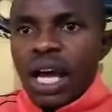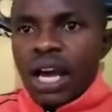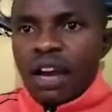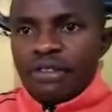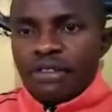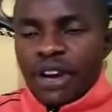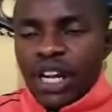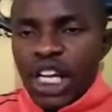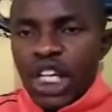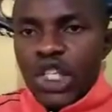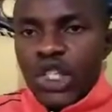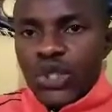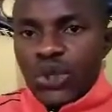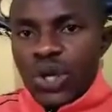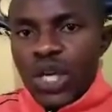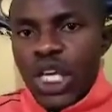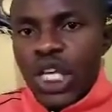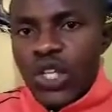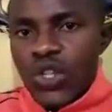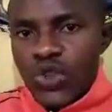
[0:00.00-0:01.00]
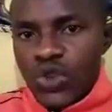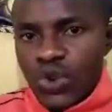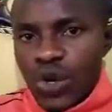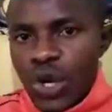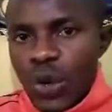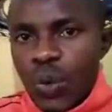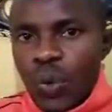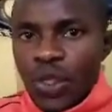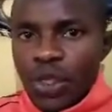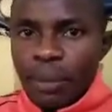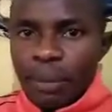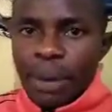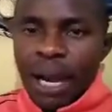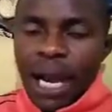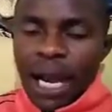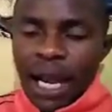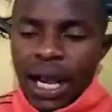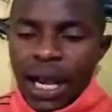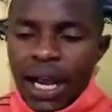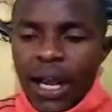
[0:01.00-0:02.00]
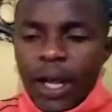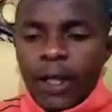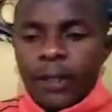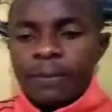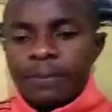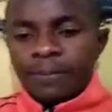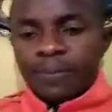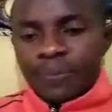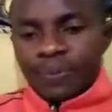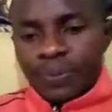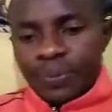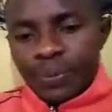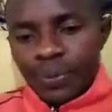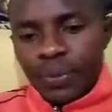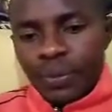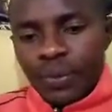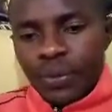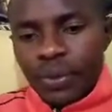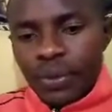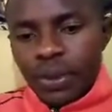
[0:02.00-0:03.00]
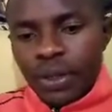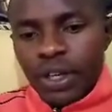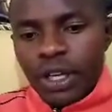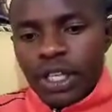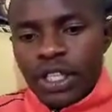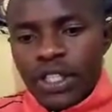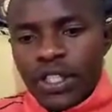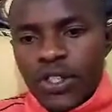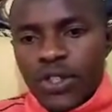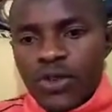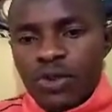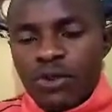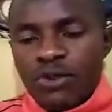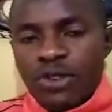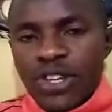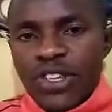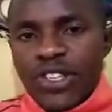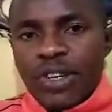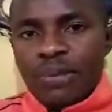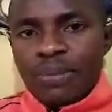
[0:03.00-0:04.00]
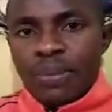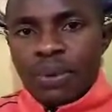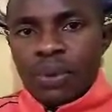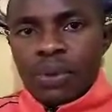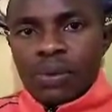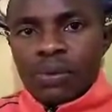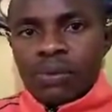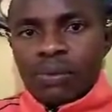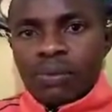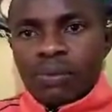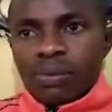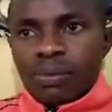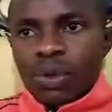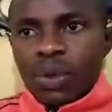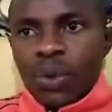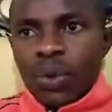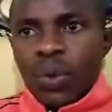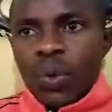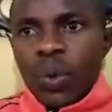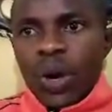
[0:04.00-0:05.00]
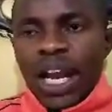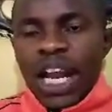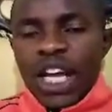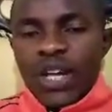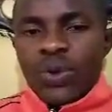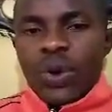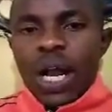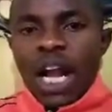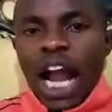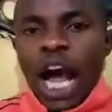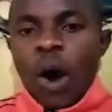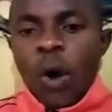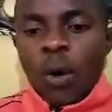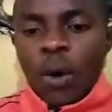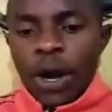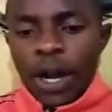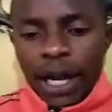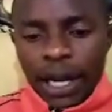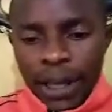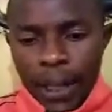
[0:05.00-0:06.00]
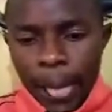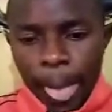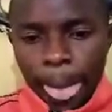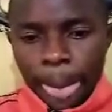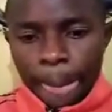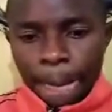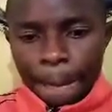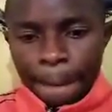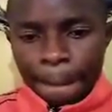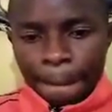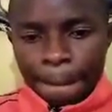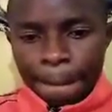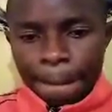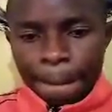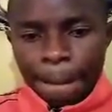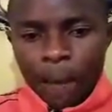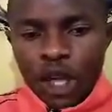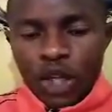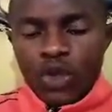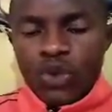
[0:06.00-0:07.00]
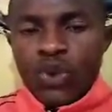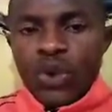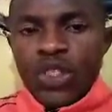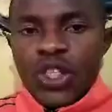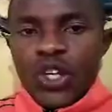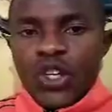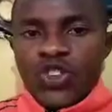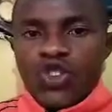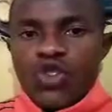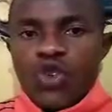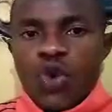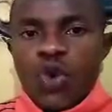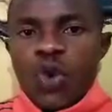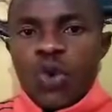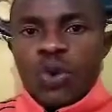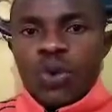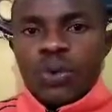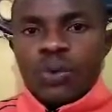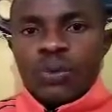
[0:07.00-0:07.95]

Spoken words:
financial history with the bank. So for example, when are you allowed to withdraw